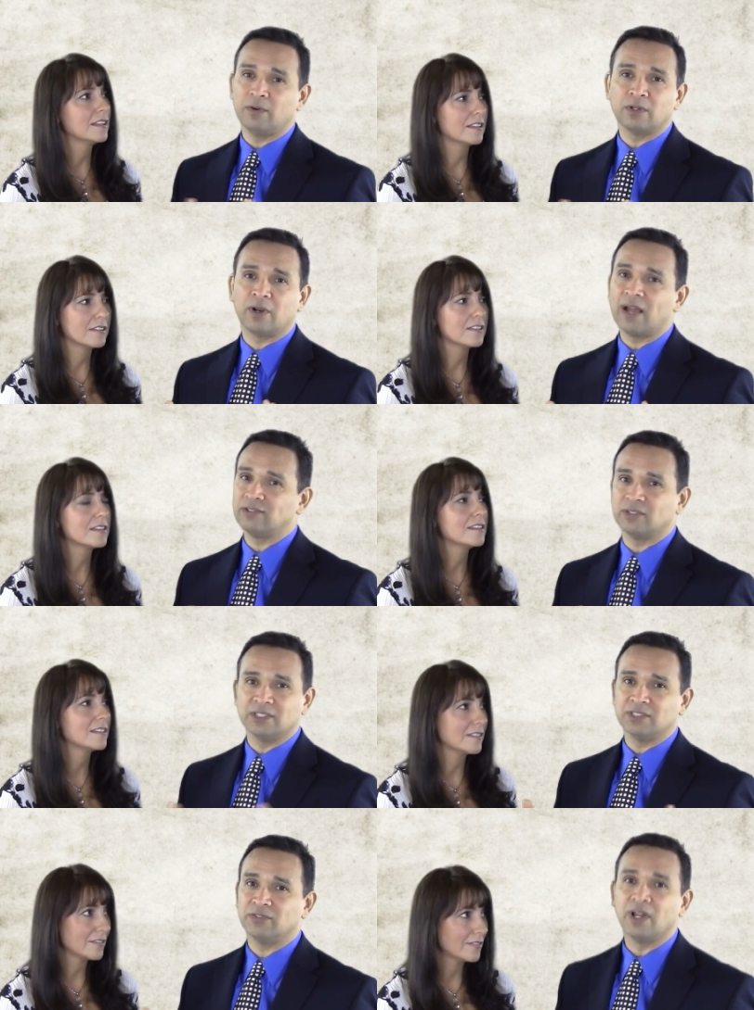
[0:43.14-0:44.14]
Speaker 1: photographs are
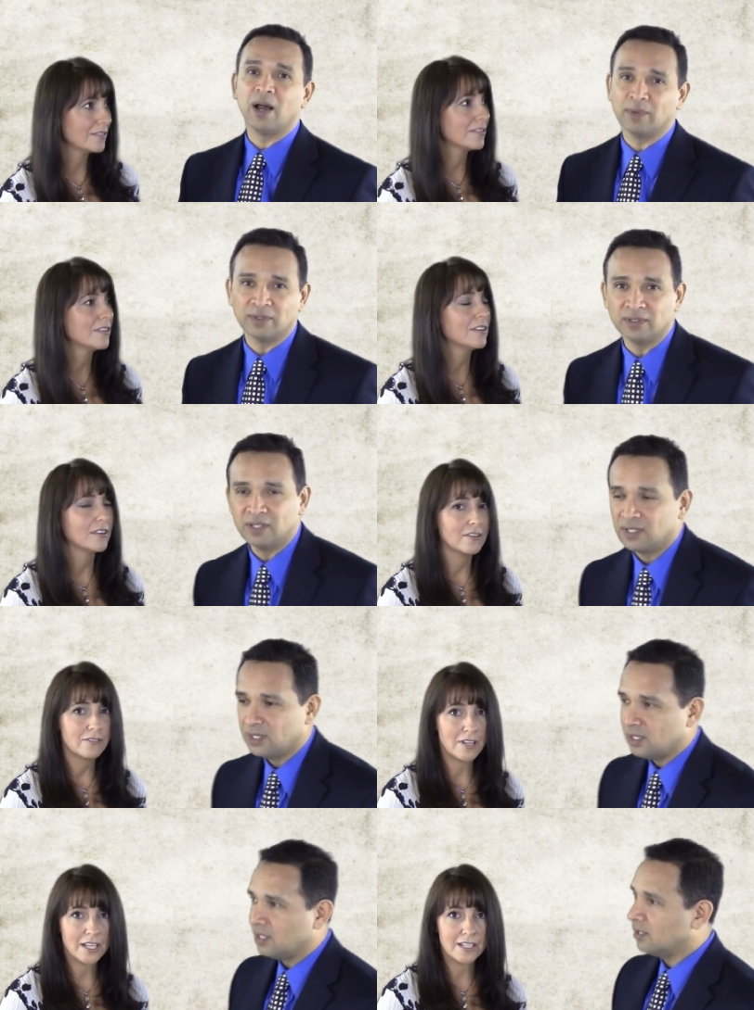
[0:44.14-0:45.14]
just phenomenal.
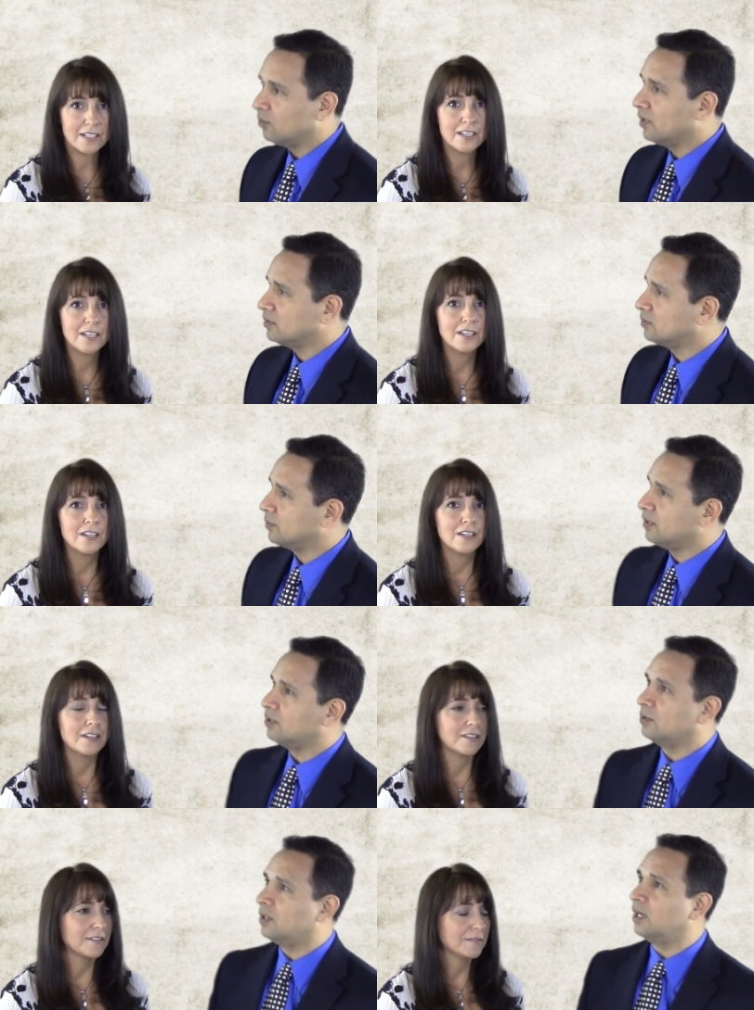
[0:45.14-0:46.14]
Right. And what else do we
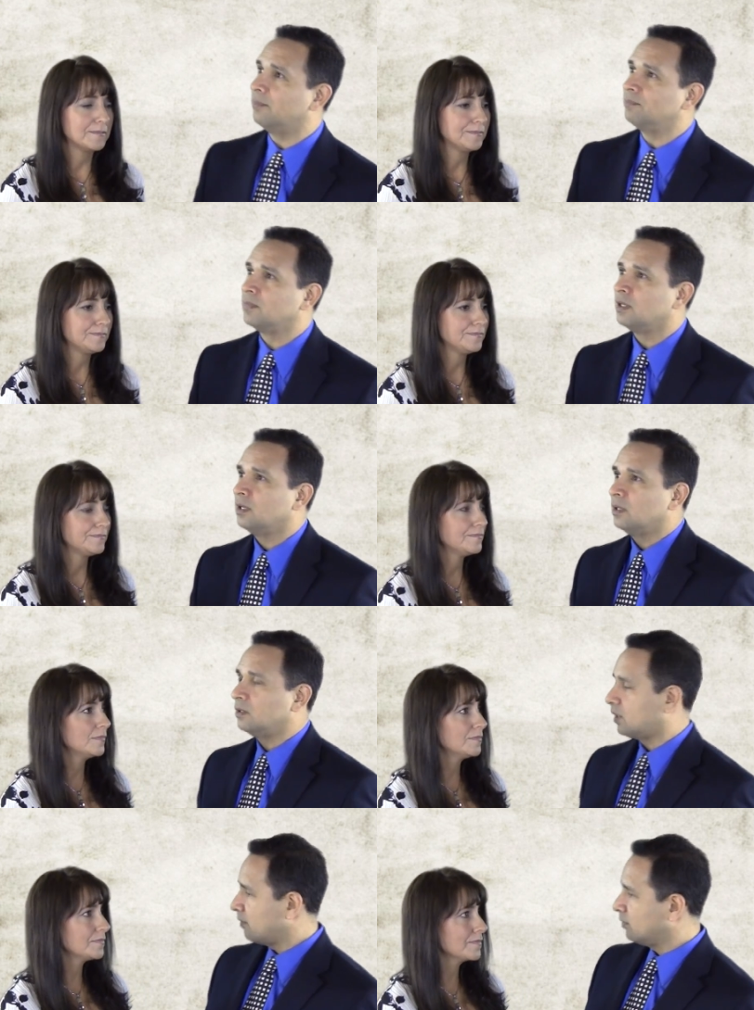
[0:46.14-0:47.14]
do? Um,
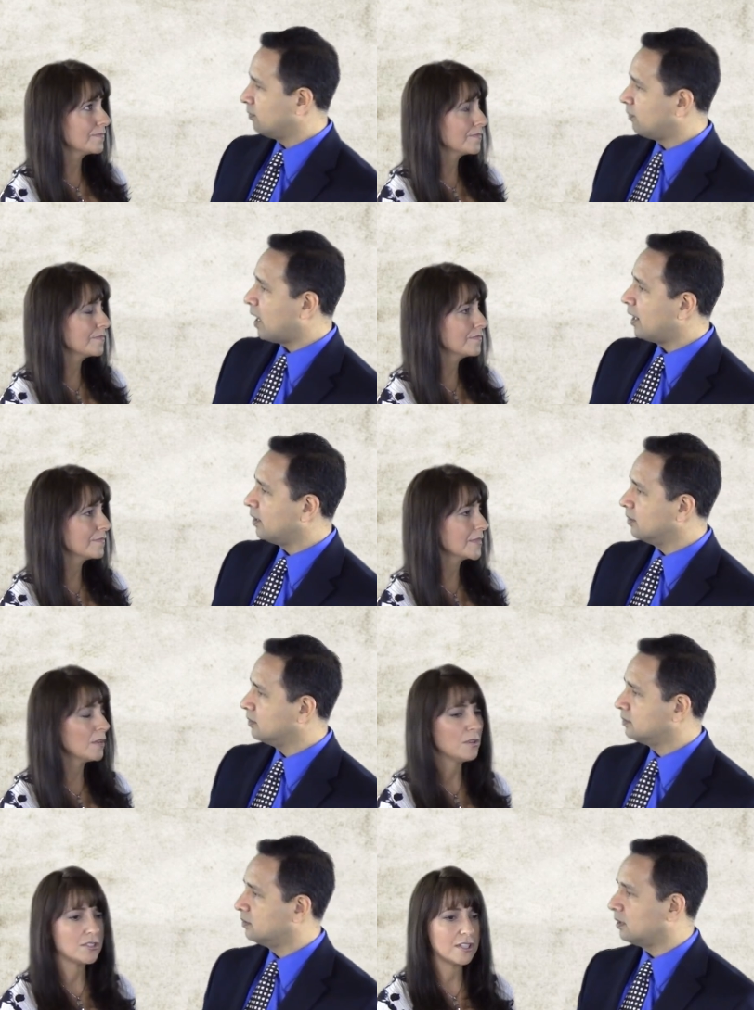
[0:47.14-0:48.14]
you covered the
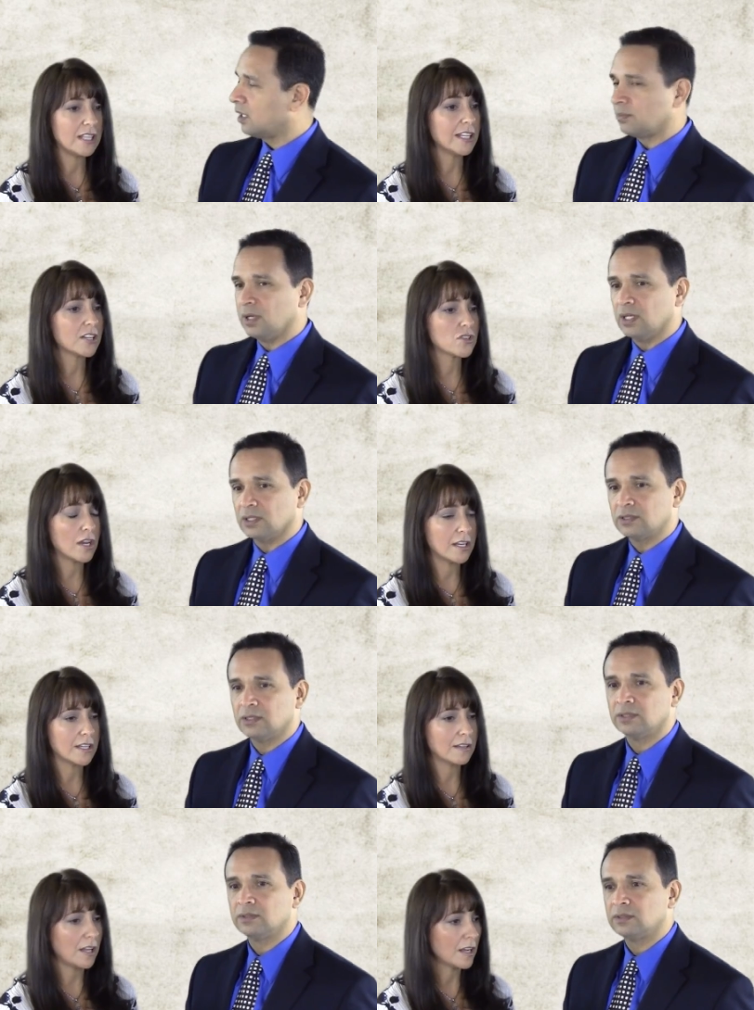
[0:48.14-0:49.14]
flyers. We do the, the lock
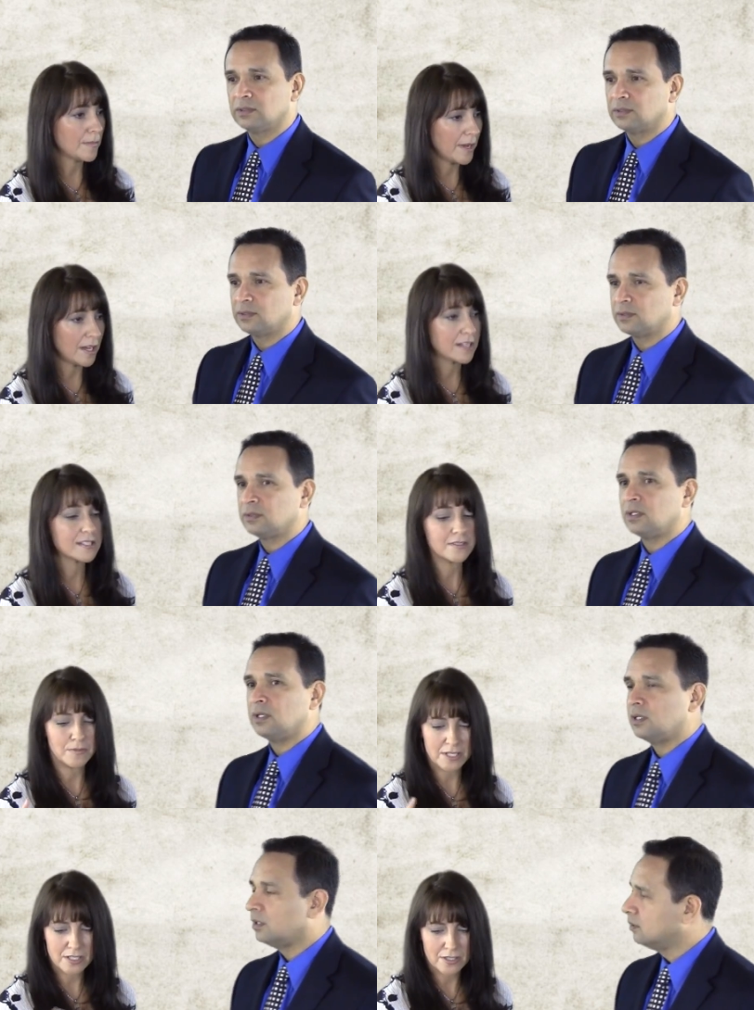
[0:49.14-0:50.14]
electronic
Speaker 2: lockbox.
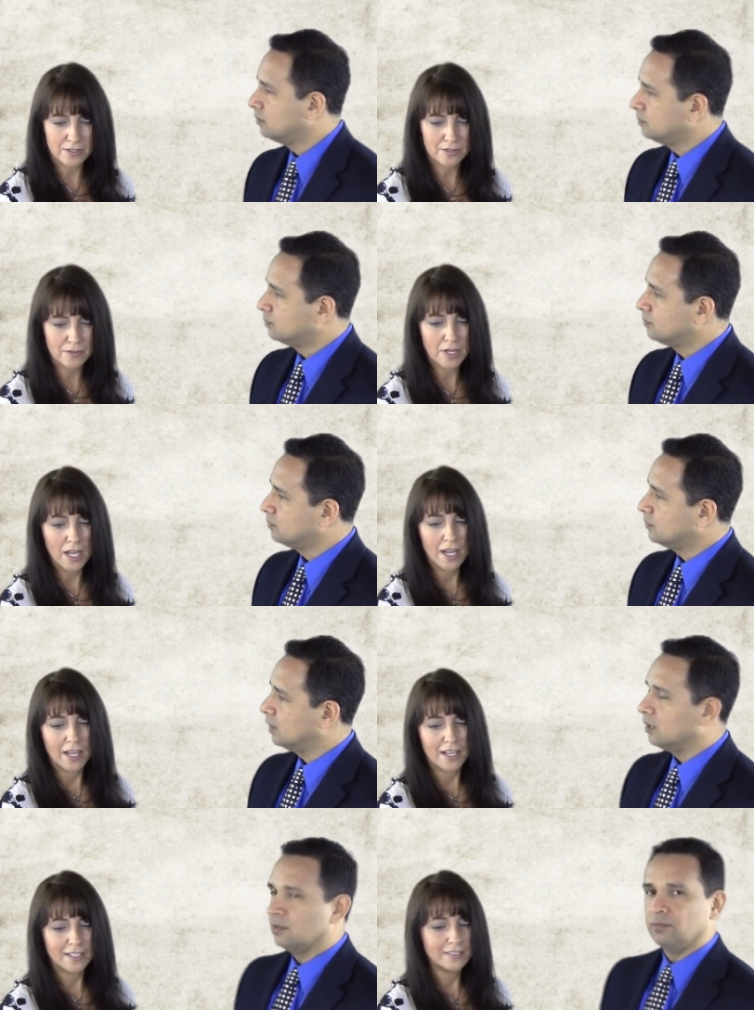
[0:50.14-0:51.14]
Lock we do
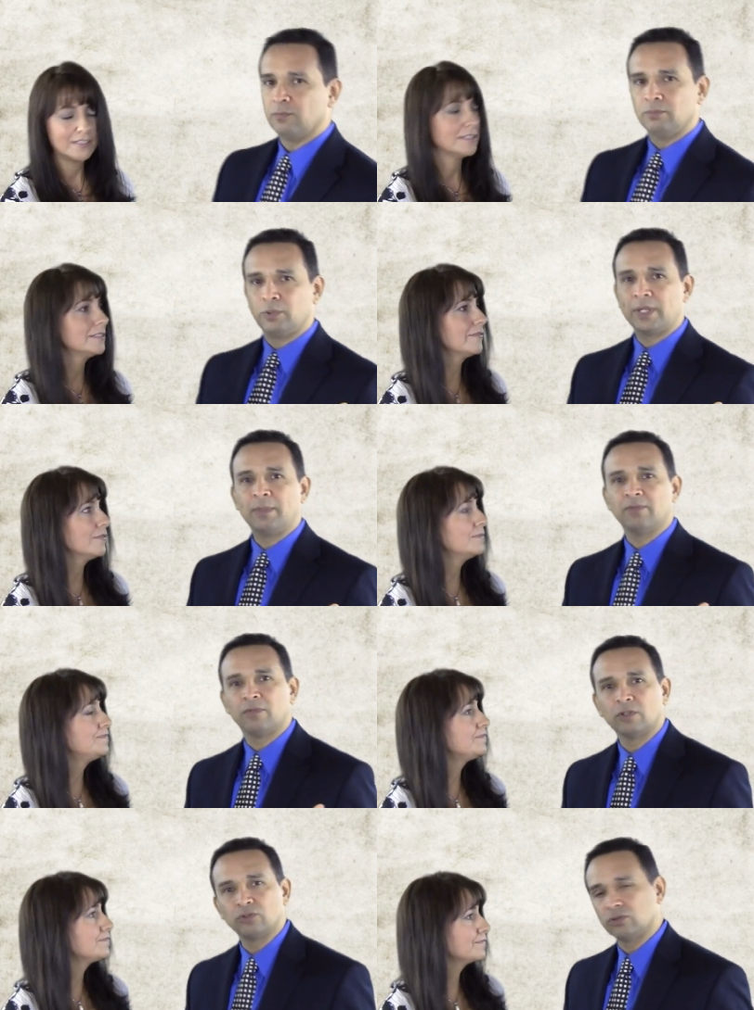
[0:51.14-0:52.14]
Speaker 1: the
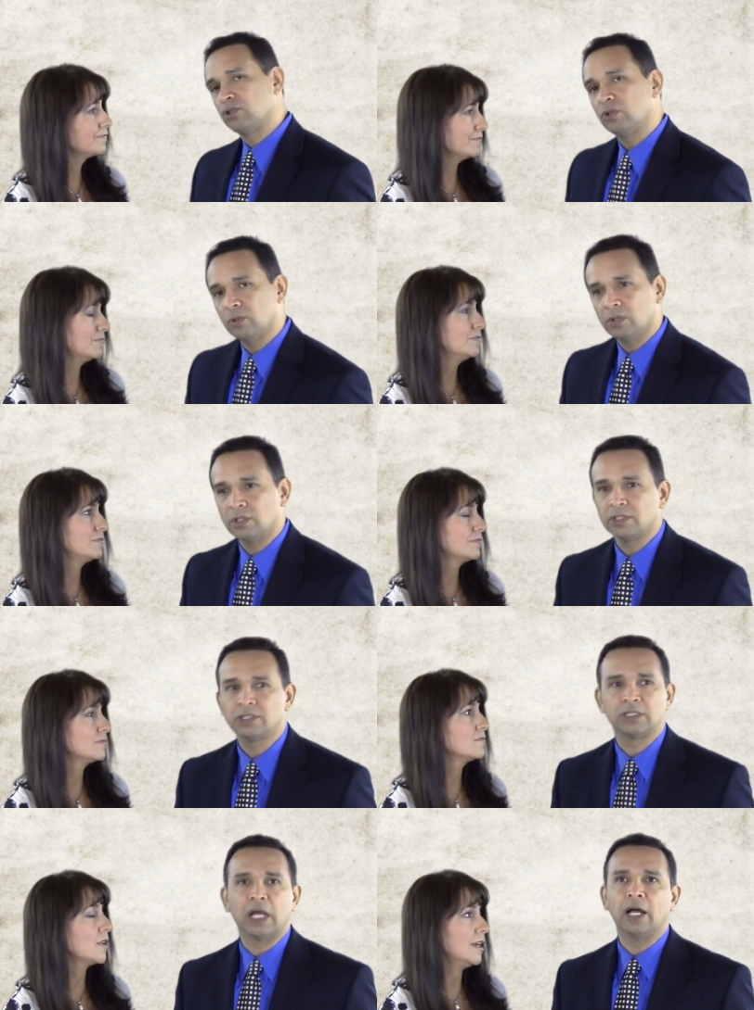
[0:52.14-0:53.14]
premium virtual
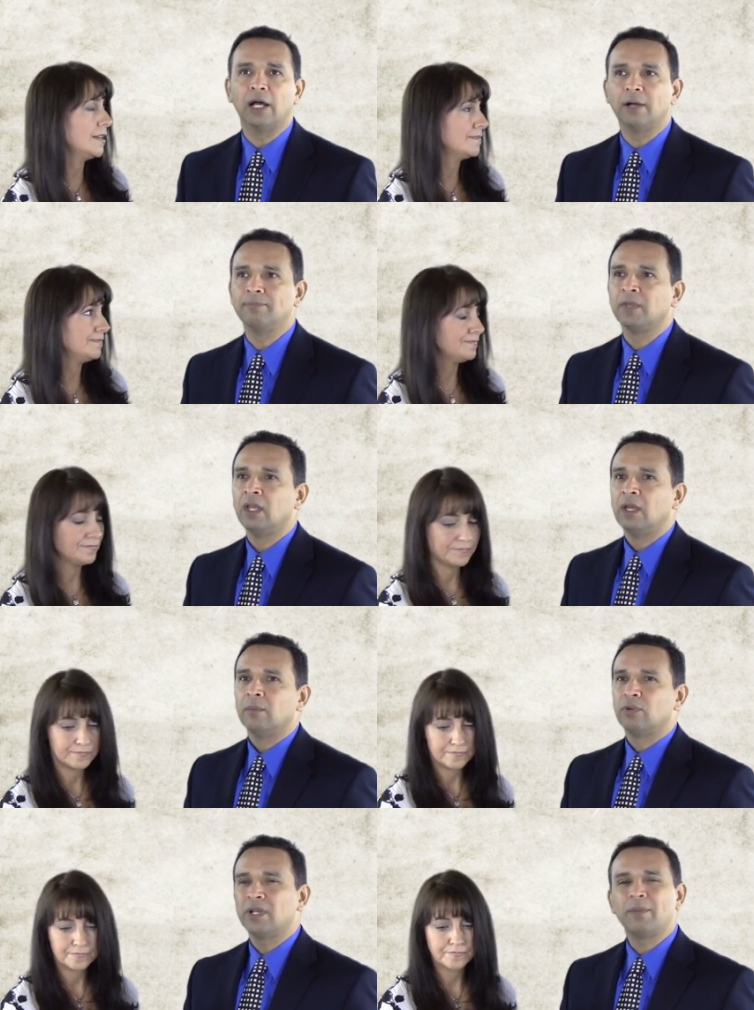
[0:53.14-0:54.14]
tours, mm-hmm. um,
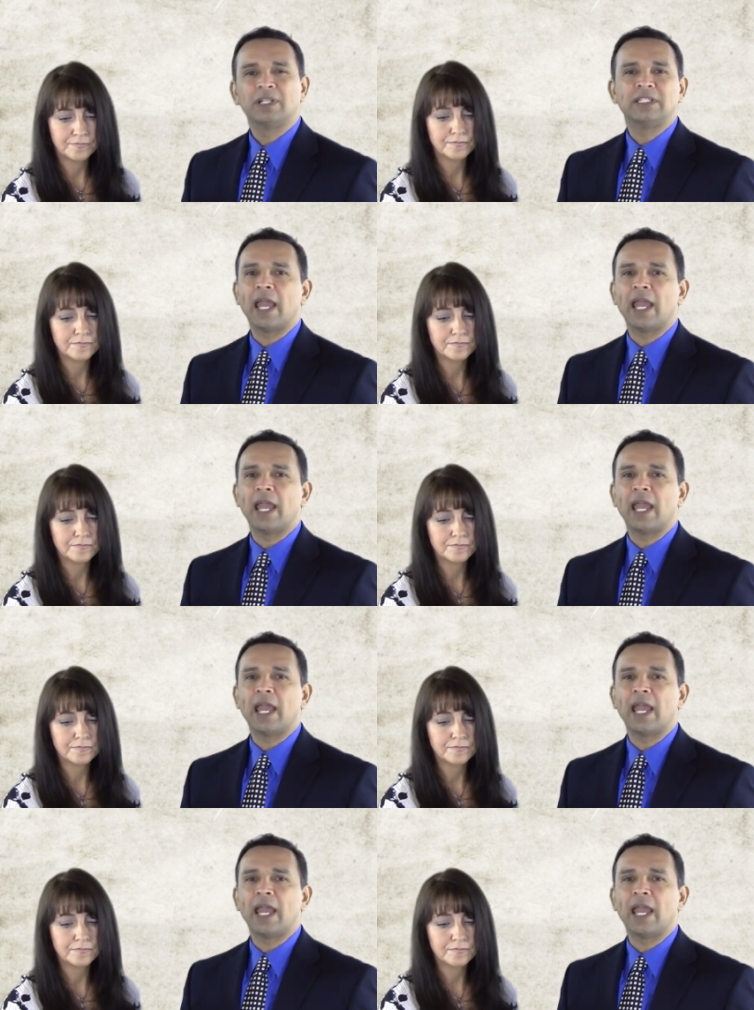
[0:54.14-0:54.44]
pretty much